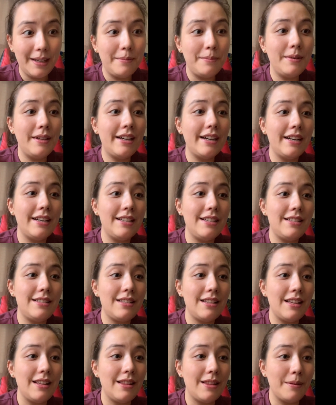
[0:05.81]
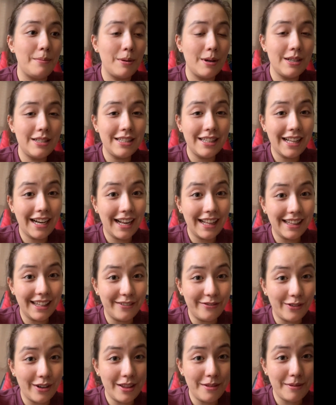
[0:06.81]
because the person that I live
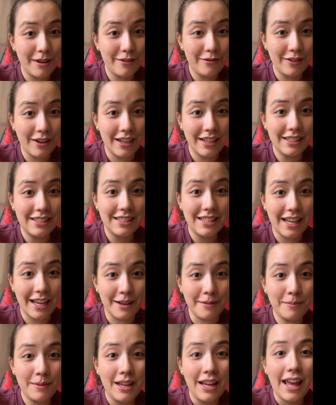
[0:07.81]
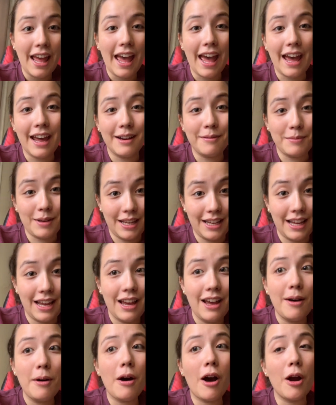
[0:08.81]
with, my friend Sam, and me
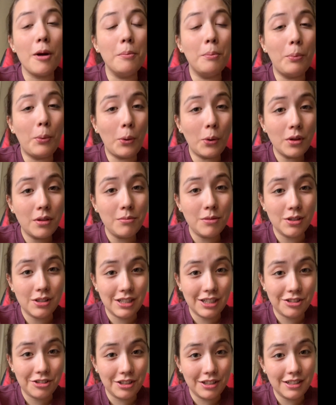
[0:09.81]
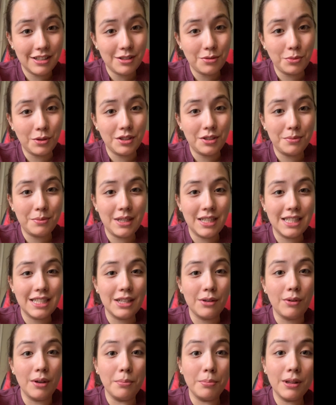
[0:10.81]
are both musicians, which means that
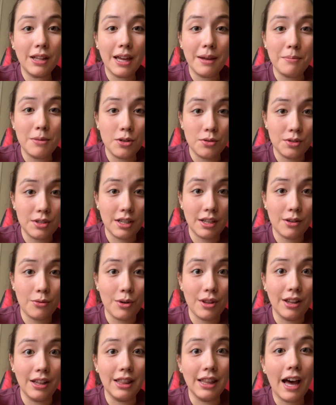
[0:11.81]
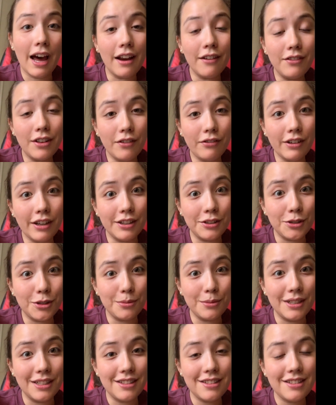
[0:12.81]
we play music with a lot of different
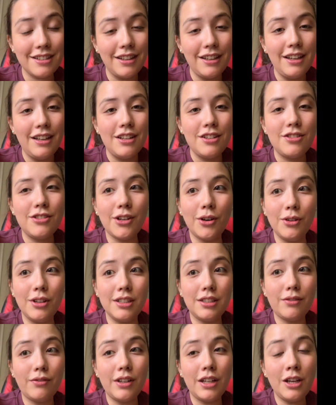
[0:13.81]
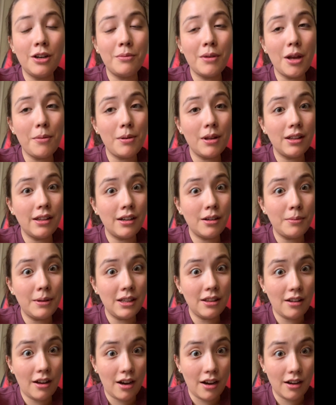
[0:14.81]
instruments. So this video might be a little bit
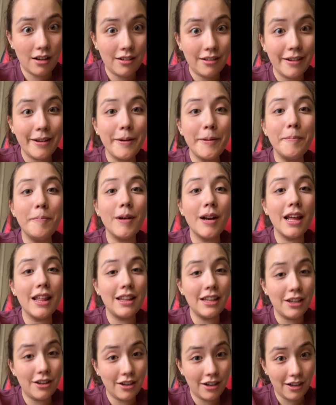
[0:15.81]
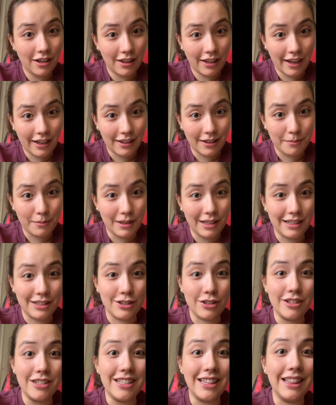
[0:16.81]
long, but I think you're going to like it because
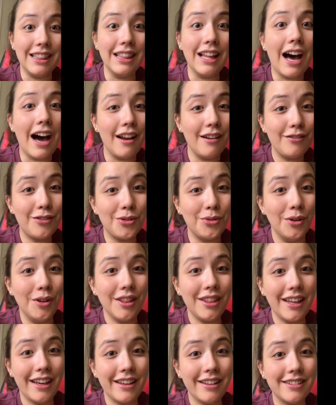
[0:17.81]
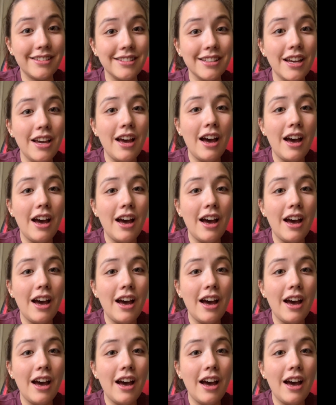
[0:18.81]
there's a lot of cool things.